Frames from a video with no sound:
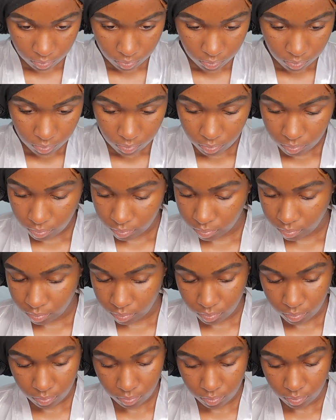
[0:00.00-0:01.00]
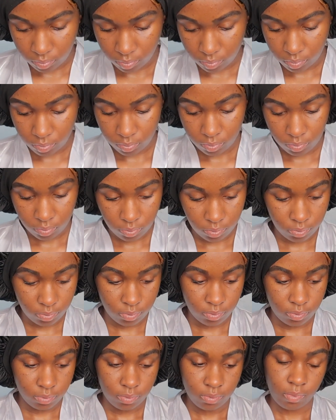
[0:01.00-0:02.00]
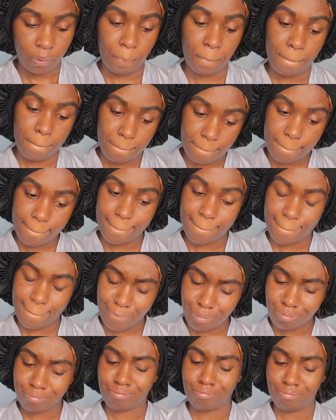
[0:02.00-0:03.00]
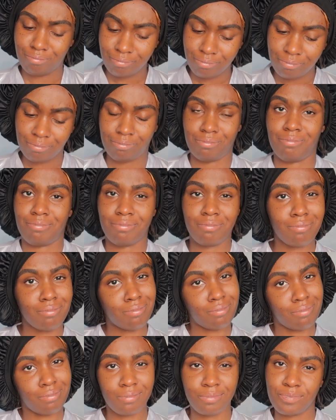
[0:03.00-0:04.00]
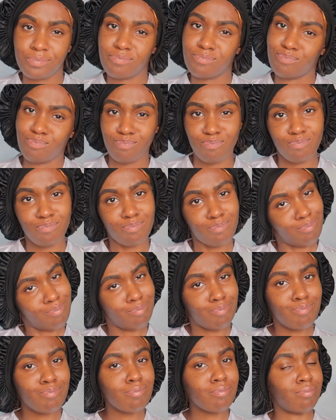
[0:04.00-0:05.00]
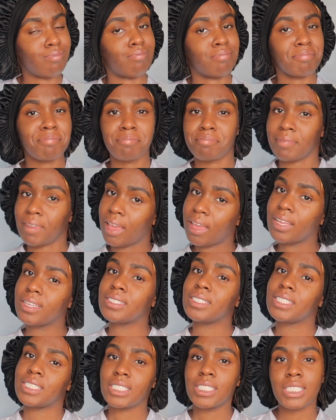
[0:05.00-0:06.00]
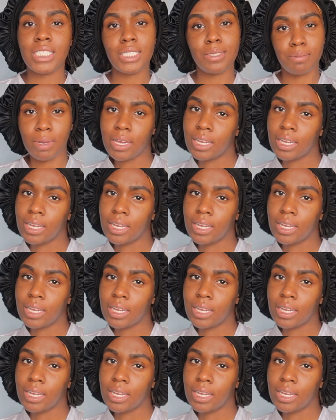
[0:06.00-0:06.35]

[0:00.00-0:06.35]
now that both brows are done, we're gonna get into concealing. Look at that lip, girl.